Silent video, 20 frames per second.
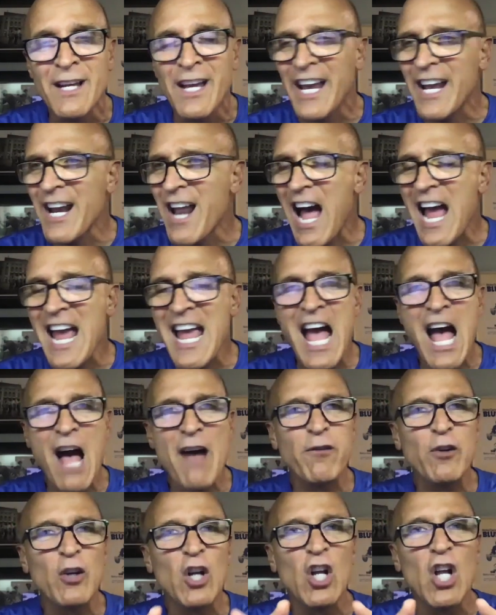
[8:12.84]
and I
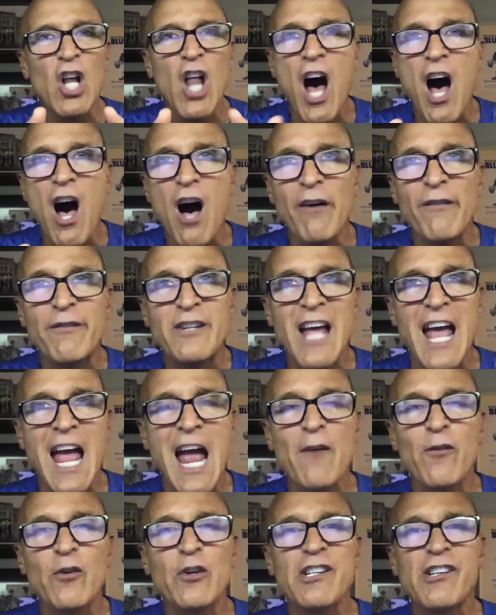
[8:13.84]
have loved
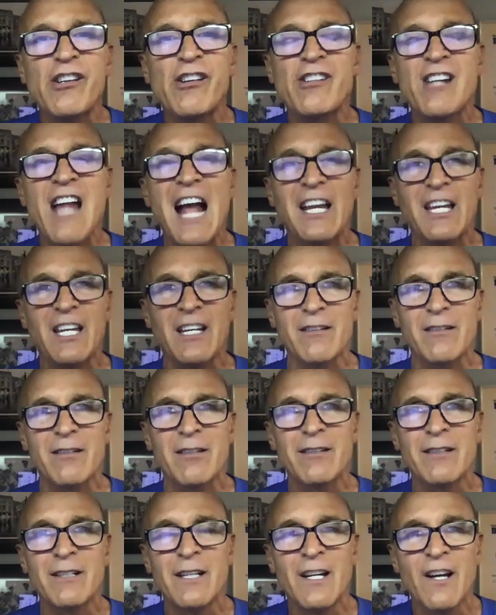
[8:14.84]
every second
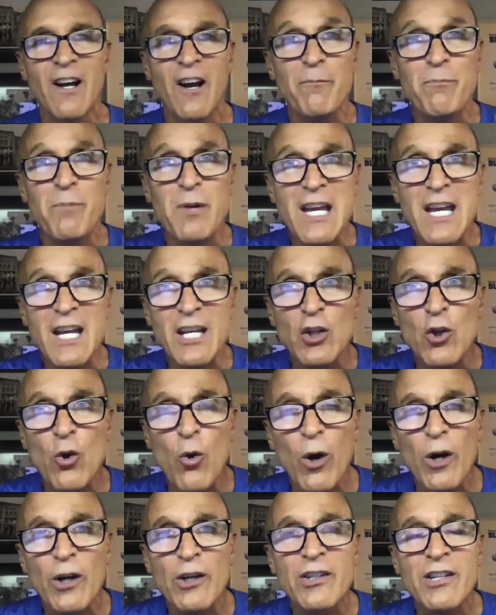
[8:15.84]
of being
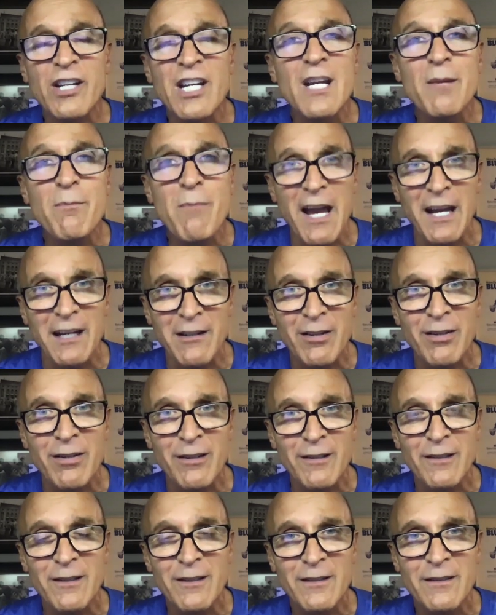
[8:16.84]
your teammate.
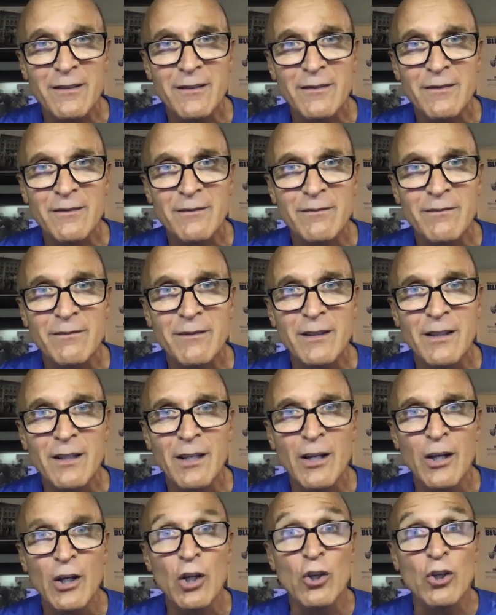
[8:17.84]

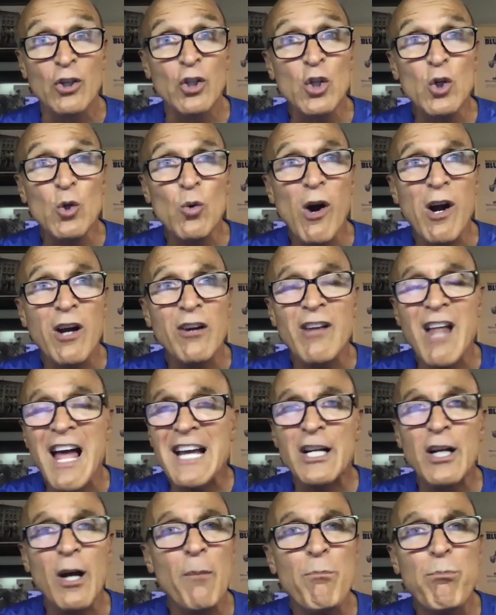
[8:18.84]
You are
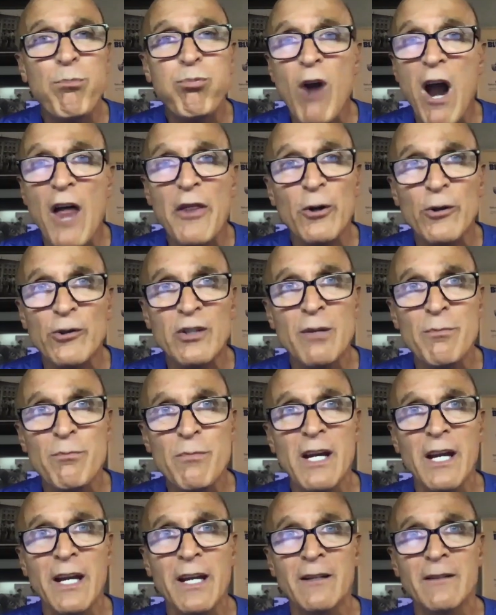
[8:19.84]
like a brother to
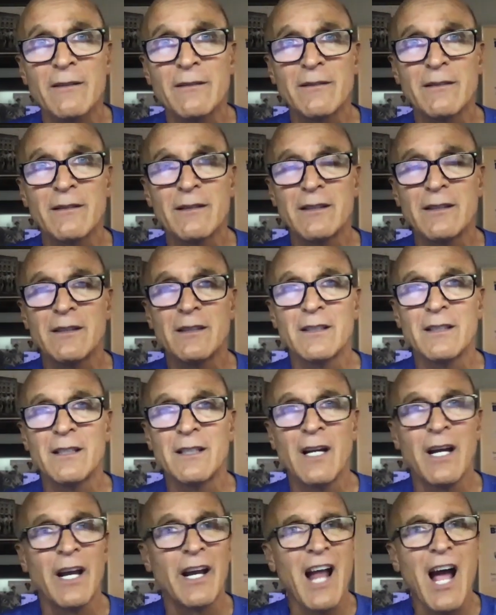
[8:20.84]
me,
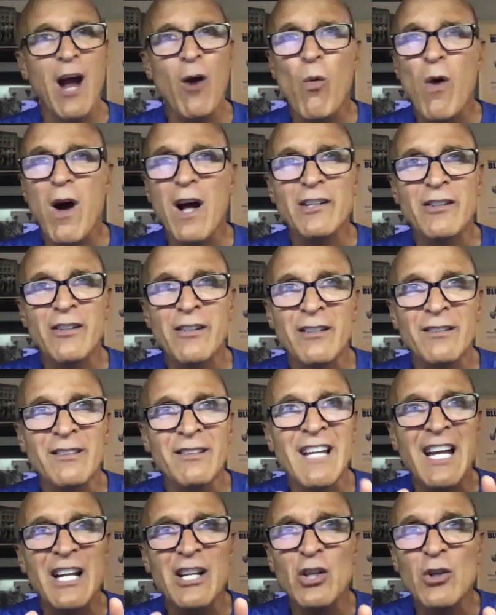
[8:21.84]
and I want to
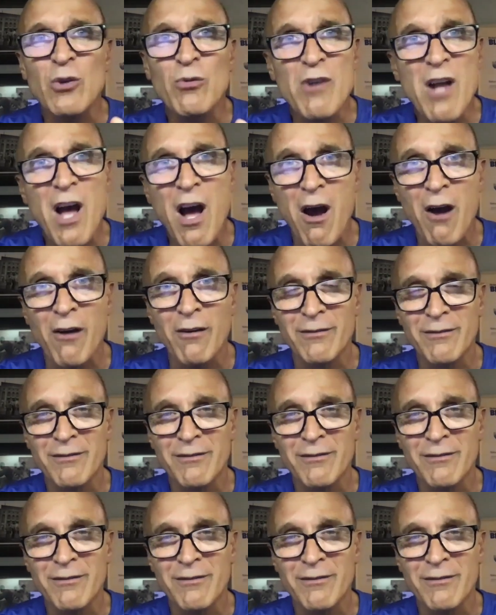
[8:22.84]
let you know